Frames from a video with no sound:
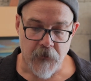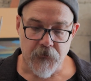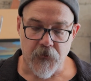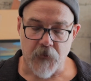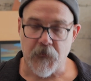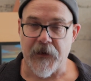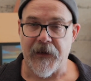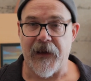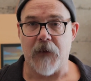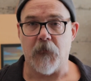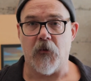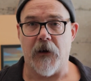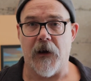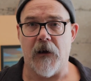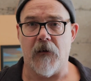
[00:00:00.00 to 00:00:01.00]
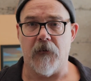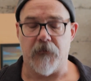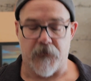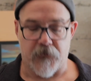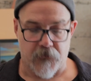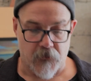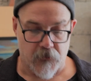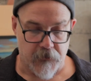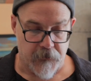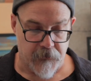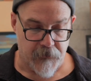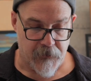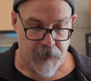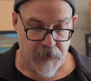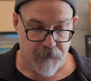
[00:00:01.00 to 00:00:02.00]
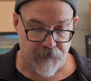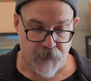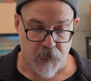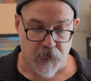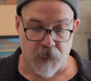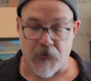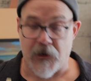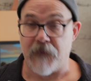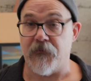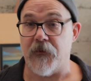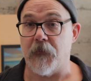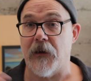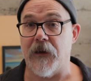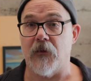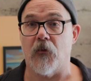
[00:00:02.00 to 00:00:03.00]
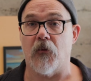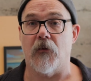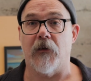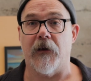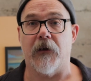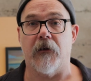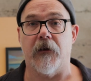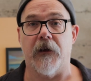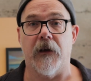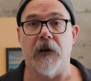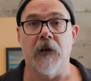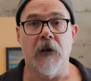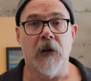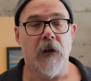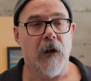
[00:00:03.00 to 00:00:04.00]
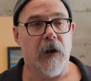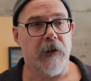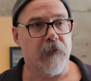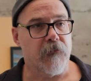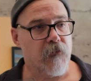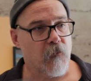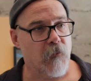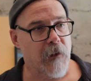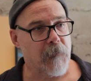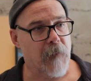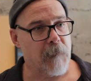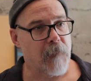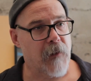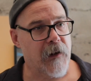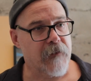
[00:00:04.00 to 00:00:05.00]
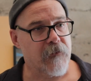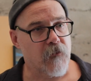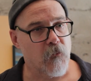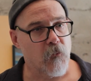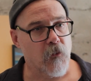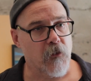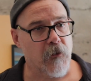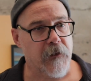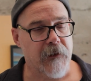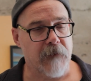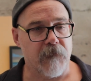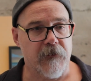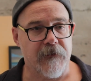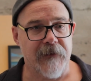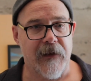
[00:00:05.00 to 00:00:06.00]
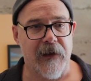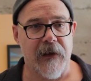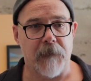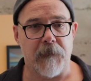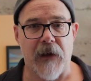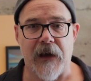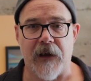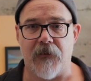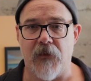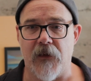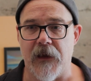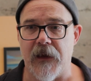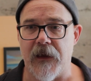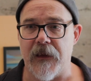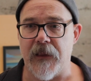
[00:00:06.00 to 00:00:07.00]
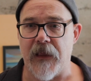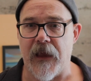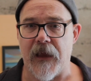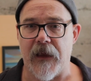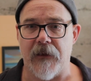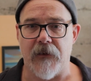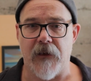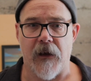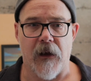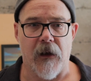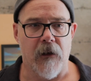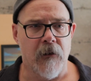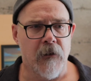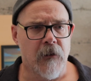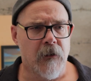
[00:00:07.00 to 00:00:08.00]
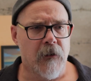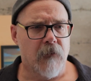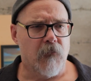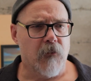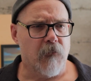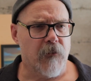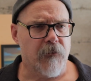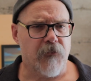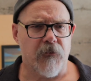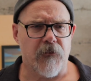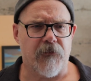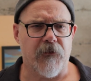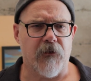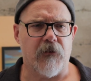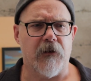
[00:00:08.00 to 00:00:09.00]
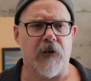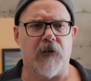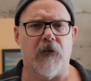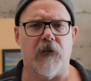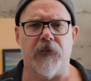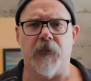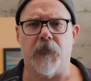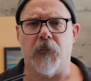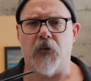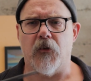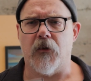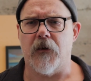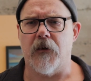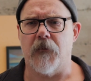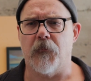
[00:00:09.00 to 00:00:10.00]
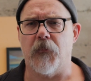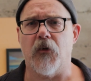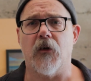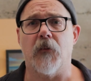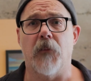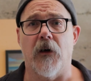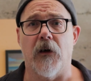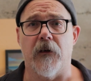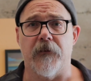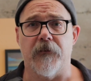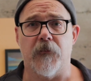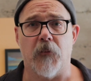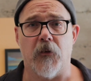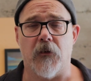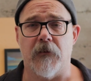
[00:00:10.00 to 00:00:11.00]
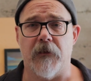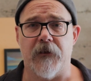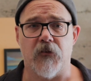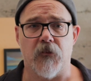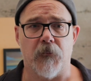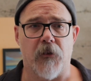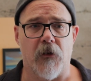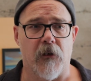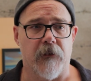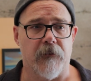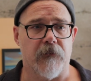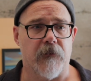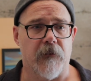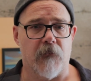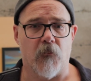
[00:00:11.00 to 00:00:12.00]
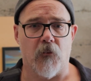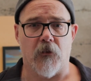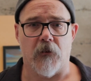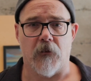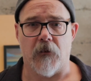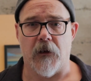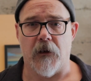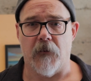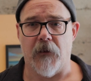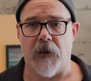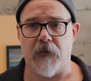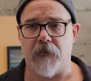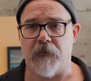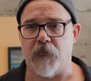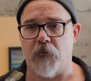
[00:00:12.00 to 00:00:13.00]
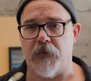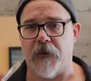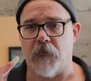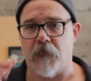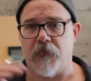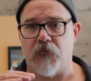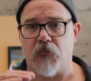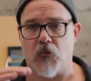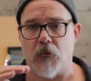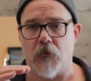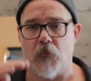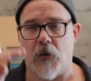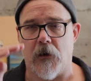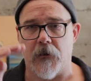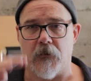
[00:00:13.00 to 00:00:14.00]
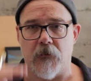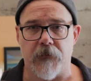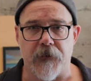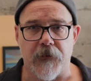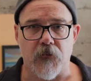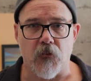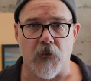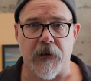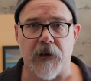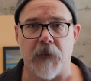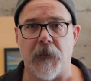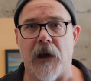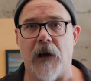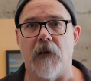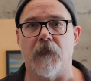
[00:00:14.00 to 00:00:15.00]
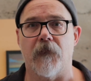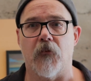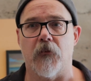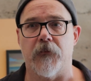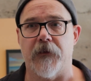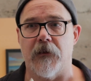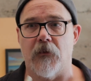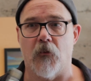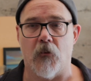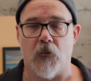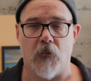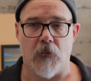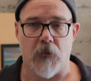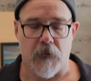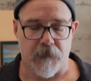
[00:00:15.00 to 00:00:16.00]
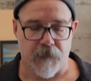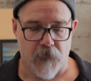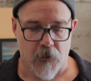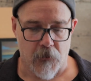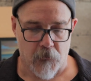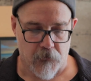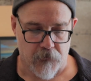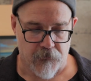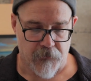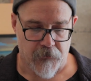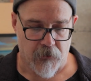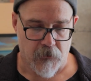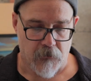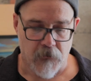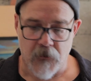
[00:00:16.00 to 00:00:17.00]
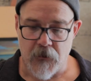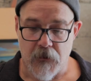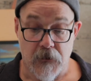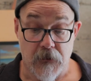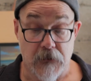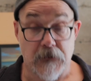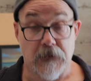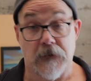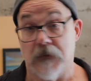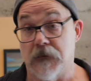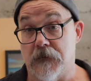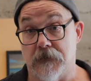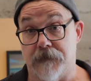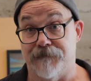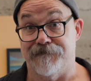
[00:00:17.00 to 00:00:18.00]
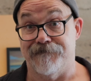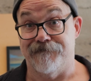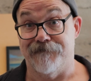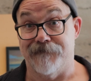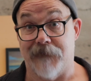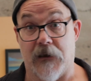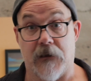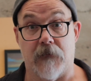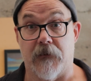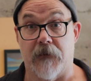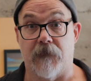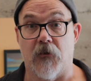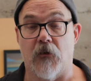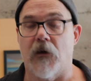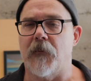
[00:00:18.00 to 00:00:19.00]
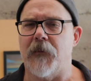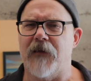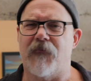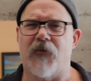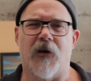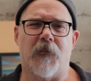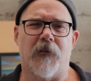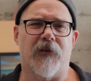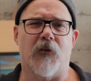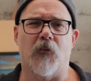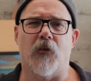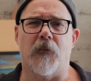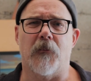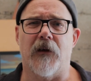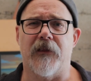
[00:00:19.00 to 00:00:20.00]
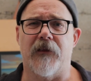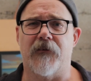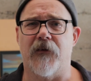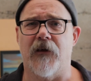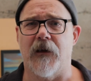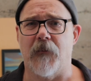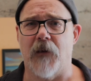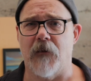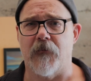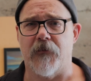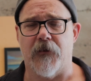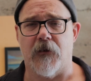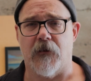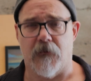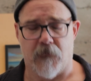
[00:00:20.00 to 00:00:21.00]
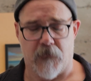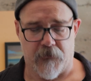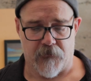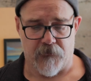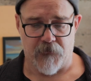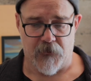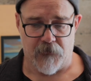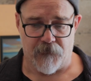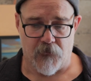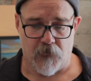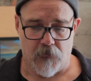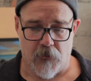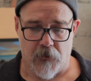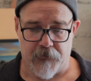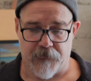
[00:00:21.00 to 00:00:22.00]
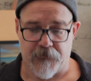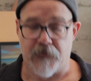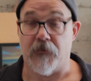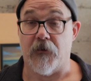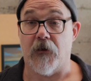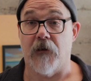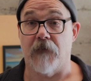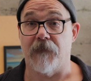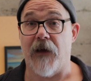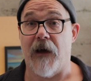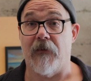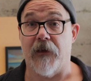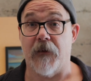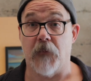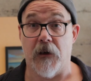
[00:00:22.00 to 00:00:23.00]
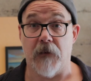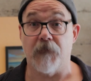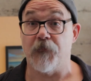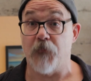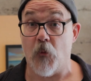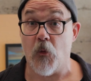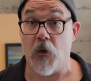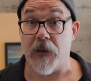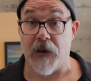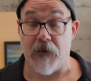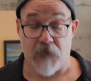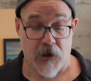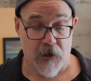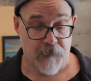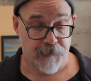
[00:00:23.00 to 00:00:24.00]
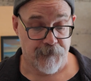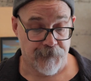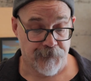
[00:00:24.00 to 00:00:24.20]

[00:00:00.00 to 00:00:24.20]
Took my camera out and started photographing my local area. I used to ride my bike to work every day back then, and we went to this area called the percolation ponds, that were areas where they would store water and then drain them out for the local farmers there. I don't even know how many farmers there were by the time I was there. It was full on Silicon Valley, but whatever.